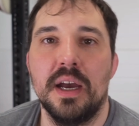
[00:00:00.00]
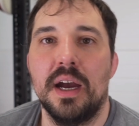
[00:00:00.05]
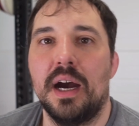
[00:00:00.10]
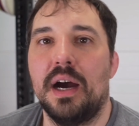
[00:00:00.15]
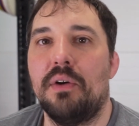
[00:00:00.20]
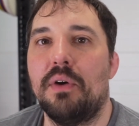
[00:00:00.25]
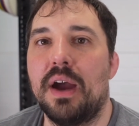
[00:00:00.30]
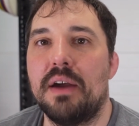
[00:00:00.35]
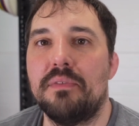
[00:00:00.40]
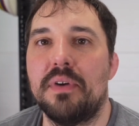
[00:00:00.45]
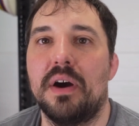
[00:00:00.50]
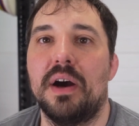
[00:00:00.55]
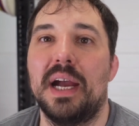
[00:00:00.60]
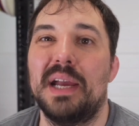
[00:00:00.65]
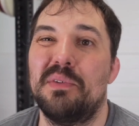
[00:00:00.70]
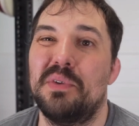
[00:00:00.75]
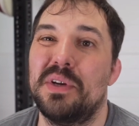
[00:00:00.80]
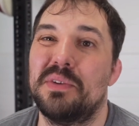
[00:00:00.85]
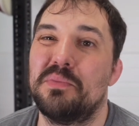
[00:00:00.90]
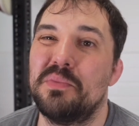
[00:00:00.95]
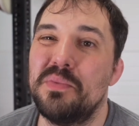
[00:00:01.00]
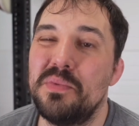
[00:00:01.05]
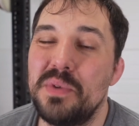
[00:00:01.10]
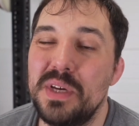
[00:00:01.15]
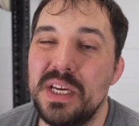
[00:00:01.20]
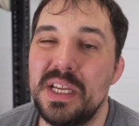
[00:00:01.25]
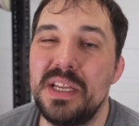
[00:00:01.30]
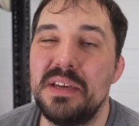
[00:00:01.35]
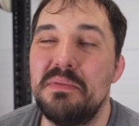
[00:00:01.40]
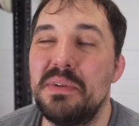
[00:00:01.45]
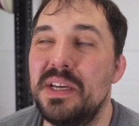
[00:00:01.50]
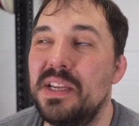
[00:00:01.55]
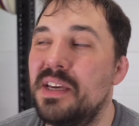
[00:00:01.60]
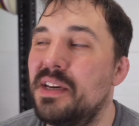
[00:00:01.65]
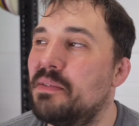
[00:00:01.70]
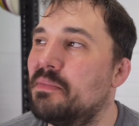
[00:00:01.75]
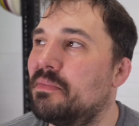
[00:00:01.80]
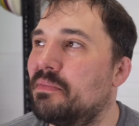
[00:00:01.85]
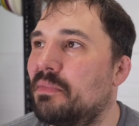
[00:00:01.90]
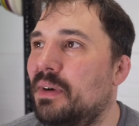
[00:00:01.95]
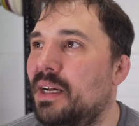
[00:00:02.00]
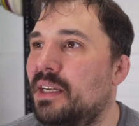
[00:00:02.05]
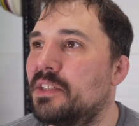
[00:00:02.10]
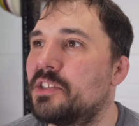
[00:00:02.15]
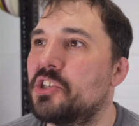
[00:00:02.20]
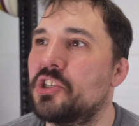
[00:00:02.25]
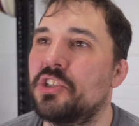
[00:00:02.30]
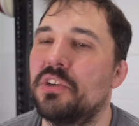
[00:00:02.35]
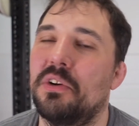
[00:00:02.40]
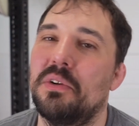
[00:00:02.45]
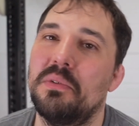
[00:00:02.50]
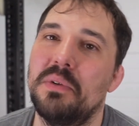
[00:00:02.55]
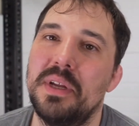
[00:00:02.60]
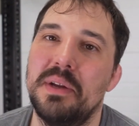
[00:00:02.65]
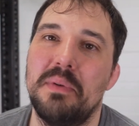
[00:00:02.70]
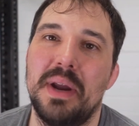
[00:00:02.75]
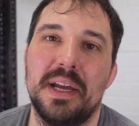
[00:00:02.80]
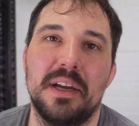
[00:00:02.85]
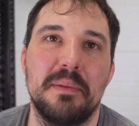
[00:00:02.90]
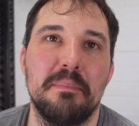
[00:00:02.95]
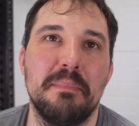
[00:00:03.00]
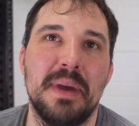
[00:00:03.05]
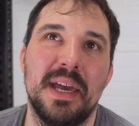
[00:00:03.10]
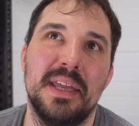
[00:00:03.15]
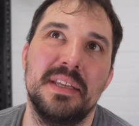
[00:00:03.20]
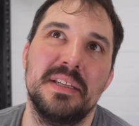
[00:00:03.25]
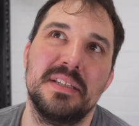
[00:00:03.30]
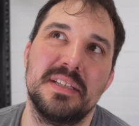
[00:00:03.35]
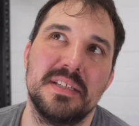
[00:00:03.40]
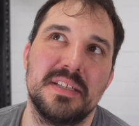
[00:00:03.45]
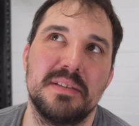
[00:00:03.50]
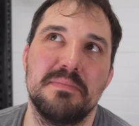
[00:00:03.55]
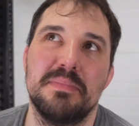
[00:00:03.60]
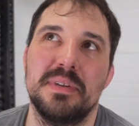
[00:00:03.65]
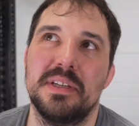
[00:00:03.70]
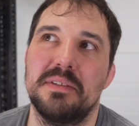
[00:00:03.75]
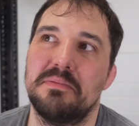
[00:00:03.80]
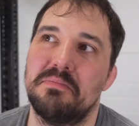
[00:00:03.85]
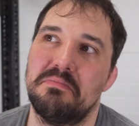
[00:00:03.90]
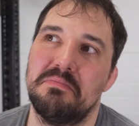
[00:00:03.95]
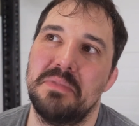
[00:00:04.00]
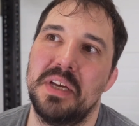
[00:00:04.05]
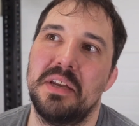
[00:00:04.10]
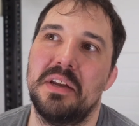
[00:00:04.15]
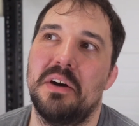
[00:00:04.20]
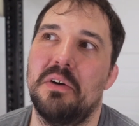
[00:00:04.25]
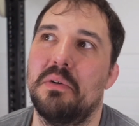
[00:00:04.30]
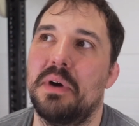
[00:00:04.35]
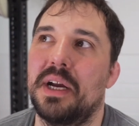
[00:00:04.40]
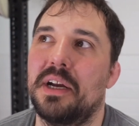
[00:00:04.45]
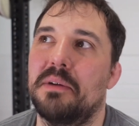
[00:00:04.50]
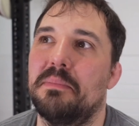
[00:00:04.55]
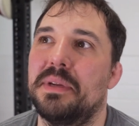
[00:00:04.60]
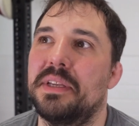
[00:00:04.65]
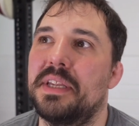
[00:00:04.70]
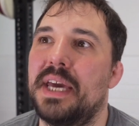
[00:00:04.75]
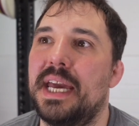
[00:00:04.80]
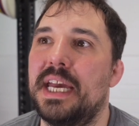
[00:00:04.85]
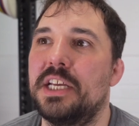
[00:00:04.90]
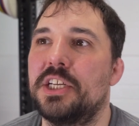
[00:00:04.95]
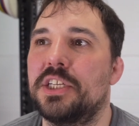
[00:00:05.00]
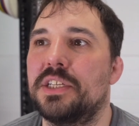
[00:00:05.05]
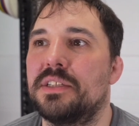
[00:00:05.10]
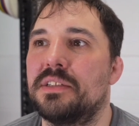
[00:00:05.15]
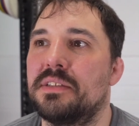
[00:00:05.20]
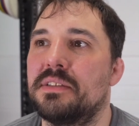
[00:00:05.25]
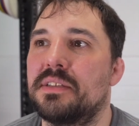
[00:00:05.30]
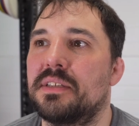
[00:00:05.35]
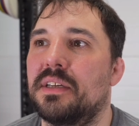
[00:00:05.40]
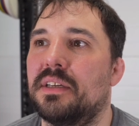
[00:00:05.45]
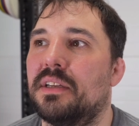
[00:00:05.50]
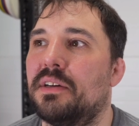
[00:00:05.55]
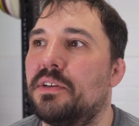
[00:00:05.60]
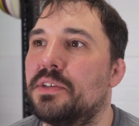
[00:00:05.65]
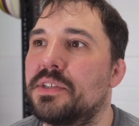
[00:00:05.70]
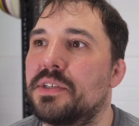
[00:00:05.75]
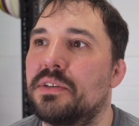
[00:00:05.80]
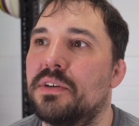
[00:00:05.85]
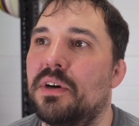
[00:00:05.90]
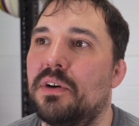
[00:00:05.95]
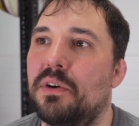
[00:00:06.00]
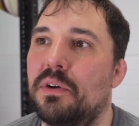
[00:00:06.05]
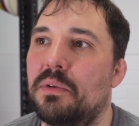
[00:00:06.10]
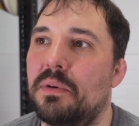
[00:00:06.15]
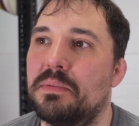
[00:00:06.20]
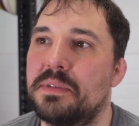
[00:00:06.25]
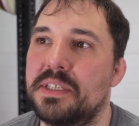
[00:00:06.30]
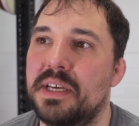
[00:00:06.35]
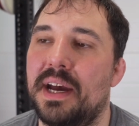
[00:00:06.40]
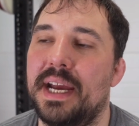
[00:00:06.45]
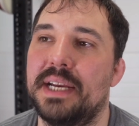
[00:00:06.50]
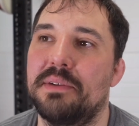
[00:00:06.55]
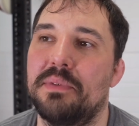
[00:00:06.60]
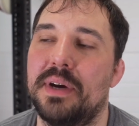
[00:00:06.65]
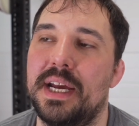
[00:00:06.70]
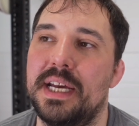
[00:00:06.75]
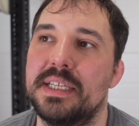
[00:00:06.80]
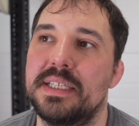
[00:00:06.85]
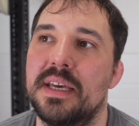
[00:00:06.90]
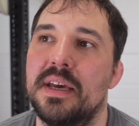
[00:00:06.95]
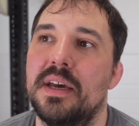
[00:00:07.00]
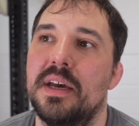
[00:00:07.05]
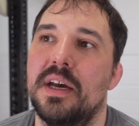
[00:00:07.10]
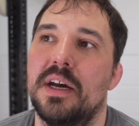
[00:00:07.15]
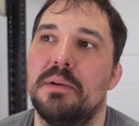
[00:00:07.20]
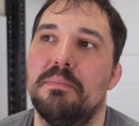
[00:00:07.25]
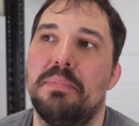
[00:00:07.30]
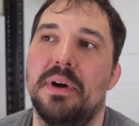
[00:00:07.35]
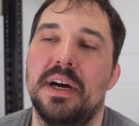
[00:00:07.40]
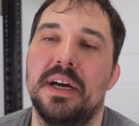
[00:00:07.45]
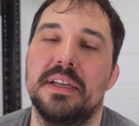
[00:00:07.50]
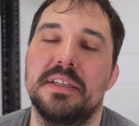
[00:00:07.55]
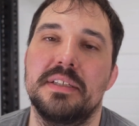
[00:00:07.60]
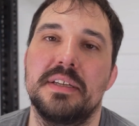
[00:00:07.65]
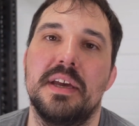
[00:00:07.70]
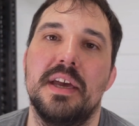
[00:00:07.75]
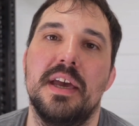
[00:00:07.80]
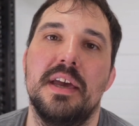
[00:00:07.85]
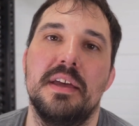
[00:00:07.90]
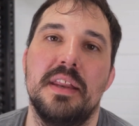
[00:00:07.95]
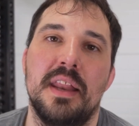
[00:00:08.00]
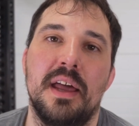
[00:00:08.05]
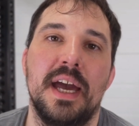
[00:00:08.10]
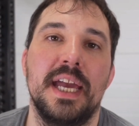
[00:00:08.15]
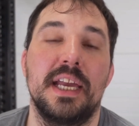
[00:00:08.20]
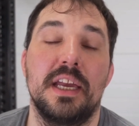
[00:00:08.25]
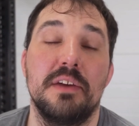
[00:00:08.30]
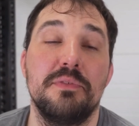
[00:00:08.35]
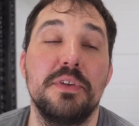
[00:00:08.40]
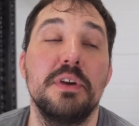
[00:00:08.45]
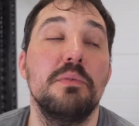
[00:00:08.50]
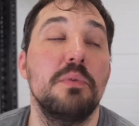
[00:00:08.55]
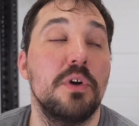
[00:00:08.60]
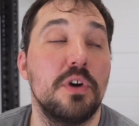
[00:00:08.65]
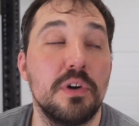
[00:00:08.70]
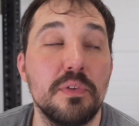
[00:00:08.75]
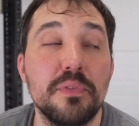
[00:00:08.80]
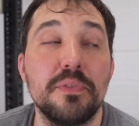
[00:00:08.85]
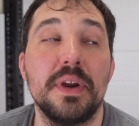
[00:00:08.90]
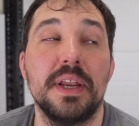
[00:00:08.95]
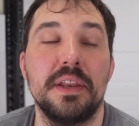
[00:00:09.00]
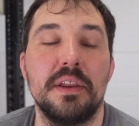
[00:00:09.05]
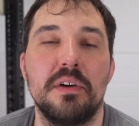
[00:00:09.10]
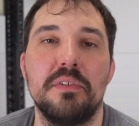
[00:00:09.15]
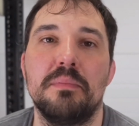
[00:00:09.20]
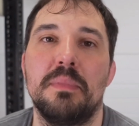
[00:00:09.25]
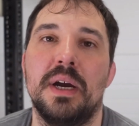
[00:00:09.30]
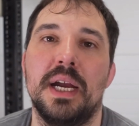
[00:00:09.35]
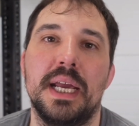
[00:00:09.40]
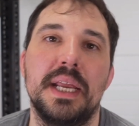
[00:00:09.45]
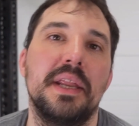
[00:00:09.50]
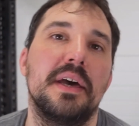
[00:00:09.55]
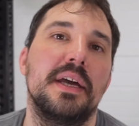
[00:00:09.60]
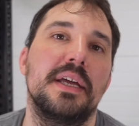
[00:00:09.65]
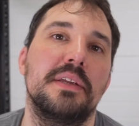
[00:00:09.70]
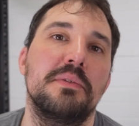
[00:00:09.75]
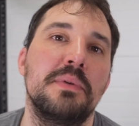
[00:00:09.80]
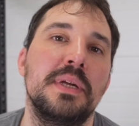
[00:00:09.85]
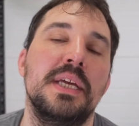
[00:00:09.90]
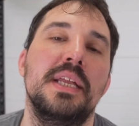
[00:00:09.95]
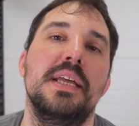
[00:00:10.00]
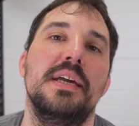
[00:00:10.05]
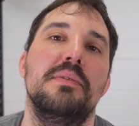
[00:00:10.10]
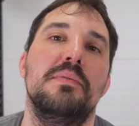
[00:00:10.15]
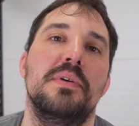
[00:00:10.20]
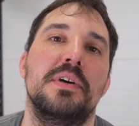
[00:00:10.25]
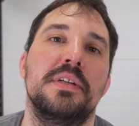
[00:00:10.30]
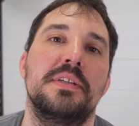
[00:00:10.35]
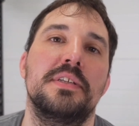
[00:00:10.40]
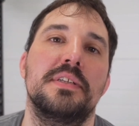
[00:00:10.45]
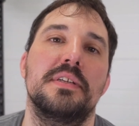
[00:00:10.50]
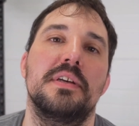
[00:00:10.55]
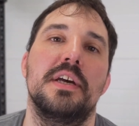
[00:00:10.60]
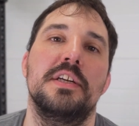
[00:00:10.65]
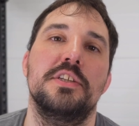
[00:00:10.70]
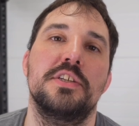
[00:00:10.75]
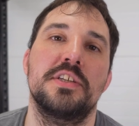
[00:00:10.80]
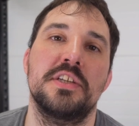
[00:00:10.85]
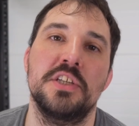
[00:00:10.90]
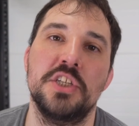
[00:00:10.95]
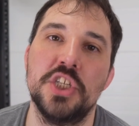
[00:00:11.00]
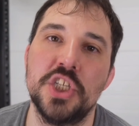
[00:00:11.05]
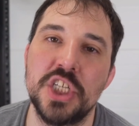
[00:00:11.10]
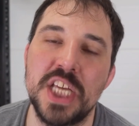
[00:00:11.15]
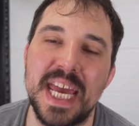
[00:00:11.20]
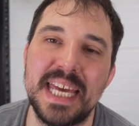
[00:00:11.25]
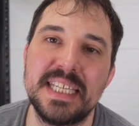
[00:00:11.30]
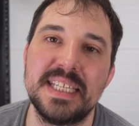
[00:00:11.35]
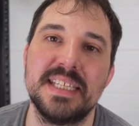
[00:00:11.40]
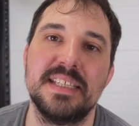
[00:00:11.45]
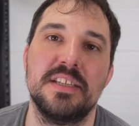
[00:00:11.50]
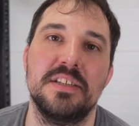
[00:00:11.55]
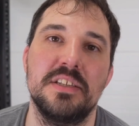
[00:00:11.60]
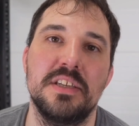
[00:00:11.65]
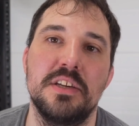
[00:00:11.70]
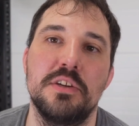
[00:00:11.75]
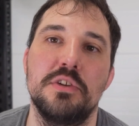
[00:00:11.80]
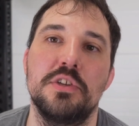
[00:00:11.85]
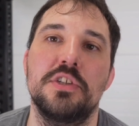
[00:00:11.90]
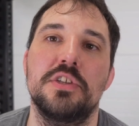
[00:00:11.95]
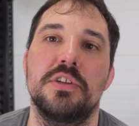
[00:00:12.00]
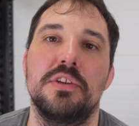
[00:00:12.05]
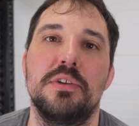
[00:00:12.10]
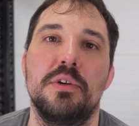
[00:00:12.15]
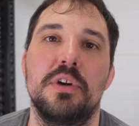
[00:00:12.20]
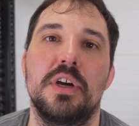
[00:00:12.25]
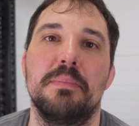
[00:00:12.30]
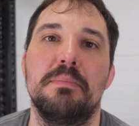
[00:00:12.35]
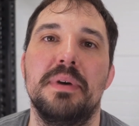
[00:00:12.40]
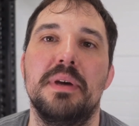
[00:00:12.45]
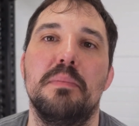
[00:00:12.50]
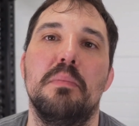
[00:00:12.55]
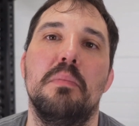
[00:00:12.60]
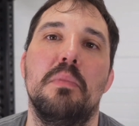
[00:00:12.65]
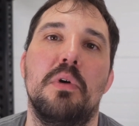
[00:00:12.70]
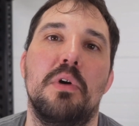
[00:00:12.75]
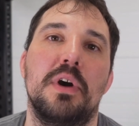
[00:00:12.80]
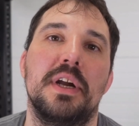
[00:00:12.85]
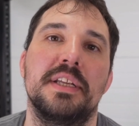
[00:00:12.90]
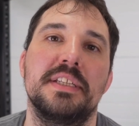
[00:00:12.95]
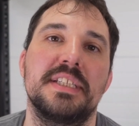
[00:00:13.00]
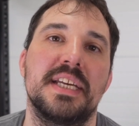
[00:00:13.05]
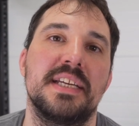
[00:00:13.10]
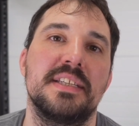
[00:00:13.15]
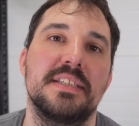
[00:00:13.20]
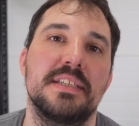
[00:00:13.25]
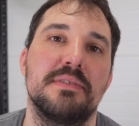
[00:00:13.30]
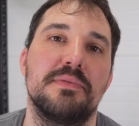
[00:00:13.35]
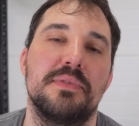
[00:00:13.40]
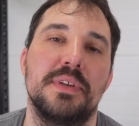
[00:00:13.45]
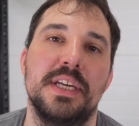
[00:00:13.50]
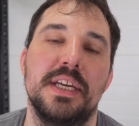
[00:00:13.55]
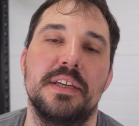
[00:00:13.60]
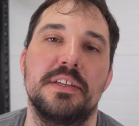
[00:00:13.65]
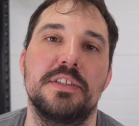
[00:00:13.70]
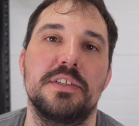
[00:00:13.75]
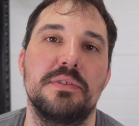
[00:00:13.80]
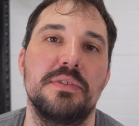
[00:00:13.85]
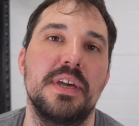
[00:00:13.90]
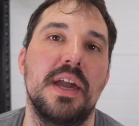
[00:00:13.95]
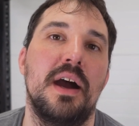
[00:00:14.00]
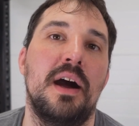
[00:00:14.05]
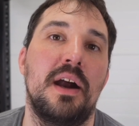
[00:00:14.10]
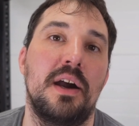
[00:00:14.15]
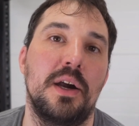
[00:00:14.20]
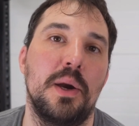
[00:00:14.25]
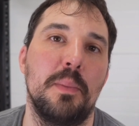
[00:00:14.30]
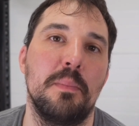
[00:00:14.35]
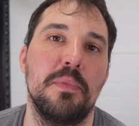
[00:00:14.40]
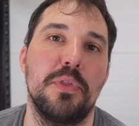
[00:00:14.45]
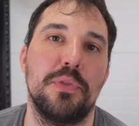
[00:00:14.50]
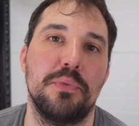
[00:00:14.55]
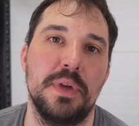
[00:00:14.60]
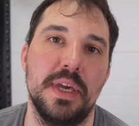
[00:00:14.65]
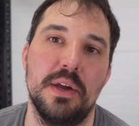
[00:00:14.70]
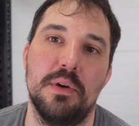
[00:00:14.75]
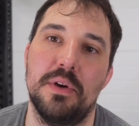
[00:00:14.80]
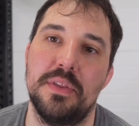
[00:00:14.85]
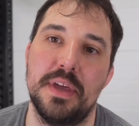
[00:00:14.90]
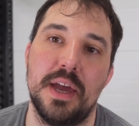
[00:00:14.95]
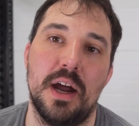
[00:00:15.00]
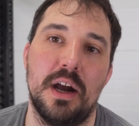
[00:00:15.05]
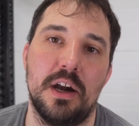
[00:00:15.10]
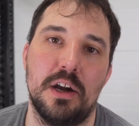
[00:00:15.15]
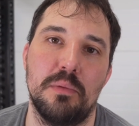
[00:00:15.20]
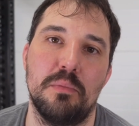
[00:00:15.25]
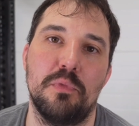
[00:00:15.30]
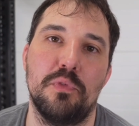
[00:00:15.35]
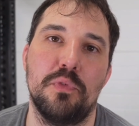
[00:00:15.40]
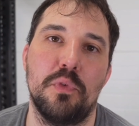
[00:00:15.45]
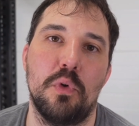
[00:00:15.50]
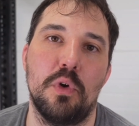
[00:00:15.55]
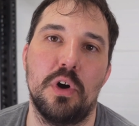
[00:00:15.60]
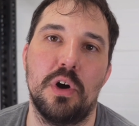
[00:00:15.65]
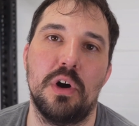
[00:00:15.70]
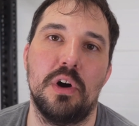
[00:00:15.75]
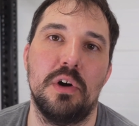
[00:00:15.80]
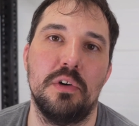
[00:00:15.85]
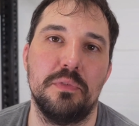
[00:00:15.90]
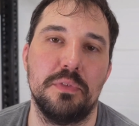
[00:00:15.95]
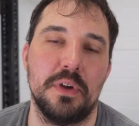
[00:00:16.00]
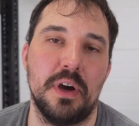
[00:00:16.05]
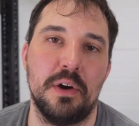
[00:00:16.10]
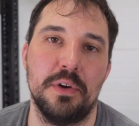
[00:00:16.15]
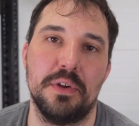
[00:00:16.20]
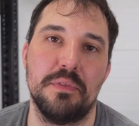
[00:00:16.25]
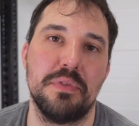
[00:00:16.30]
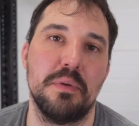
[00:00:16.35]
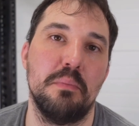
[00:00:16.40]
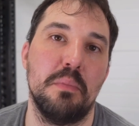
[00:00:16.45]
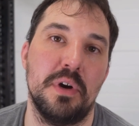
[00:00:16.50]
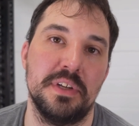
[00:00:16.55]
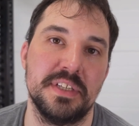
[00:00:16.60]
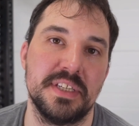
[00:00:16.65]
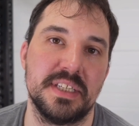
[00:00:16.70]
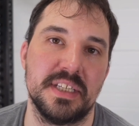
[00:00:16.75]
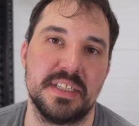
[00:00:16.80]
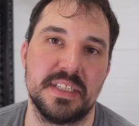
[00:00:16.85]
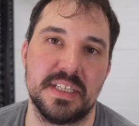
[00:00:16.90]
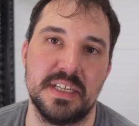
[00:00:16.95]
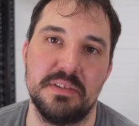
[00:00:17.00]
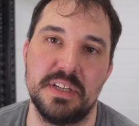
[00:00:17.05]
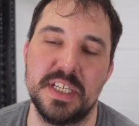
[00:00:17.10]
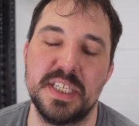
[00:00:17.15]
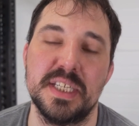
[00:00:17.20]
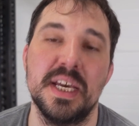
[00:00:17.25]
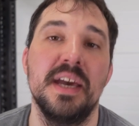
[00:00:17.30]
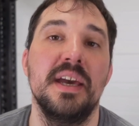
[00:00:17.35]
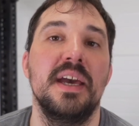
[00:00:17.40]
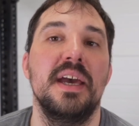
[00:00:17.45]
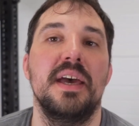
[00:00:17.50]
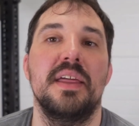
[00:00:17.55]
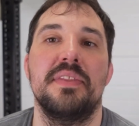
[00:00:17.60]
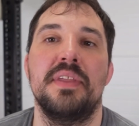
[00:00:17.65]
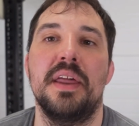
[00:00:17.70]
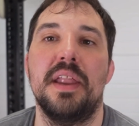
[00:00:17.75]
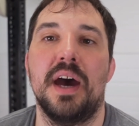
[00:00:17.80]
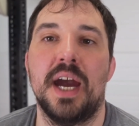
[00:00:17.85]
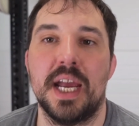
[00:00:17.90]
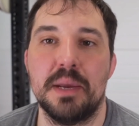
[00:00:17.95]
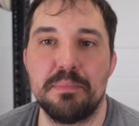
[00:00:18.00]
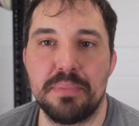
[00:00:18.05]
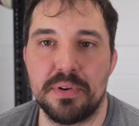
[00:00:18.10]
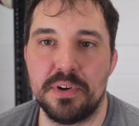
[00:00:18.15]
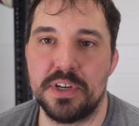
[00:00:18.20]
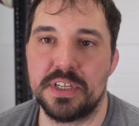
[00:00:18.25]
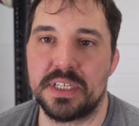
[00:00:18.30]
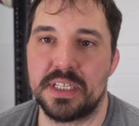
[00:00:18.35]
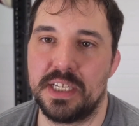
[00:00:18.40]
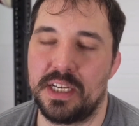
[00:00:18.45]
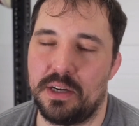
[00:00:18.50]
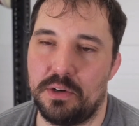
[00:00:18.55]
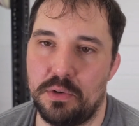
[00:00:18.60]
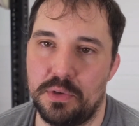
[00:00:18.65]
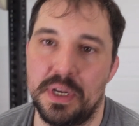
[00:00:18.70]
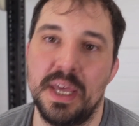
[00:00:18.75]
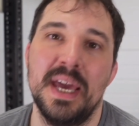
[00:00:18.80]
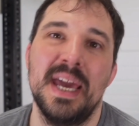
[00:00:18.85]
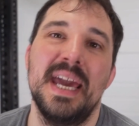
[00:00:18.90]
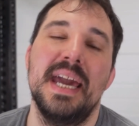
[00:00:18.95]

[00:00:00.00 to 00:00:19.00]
However, I would really, strongly recommend, is a bit, you know, recommendations can also go sideways, but like if you were a friend of mine, I really would suggest to you to look a bit more intensively into the RM3 or the RM4 out of the Monster series that I personally own.